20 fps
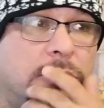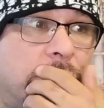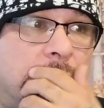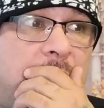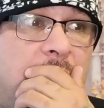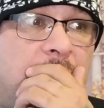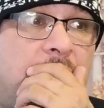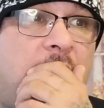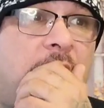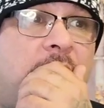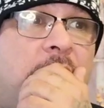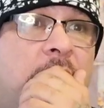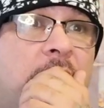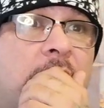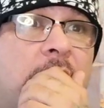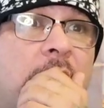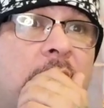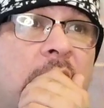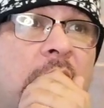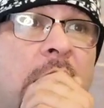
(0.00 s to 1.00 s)
Sasuke
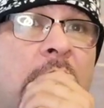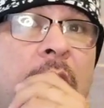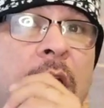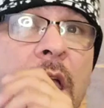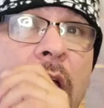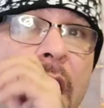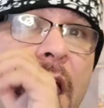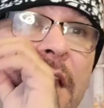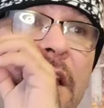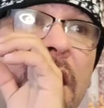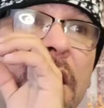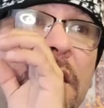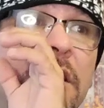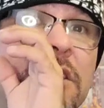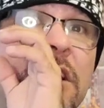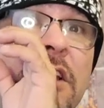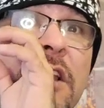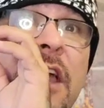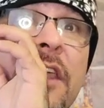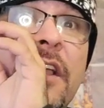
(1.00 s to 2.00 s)
can't kill it. Hey, now
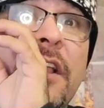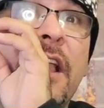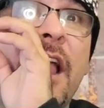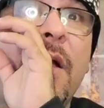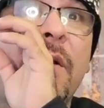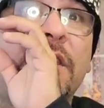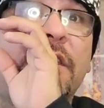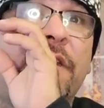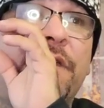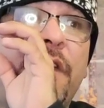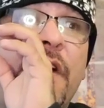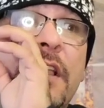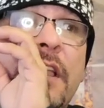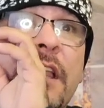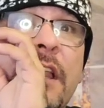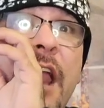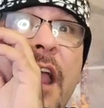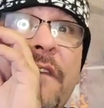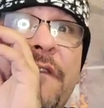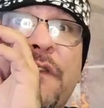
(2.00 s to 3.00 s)
there's another guy with a
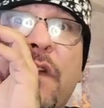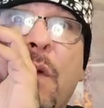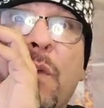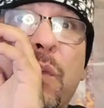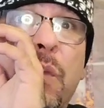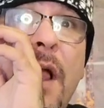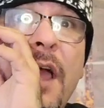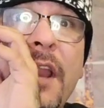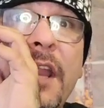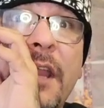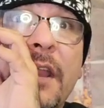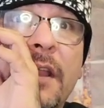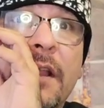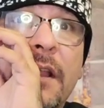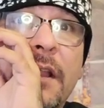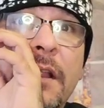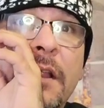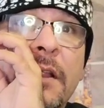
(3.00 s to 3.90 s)
fucking afro running.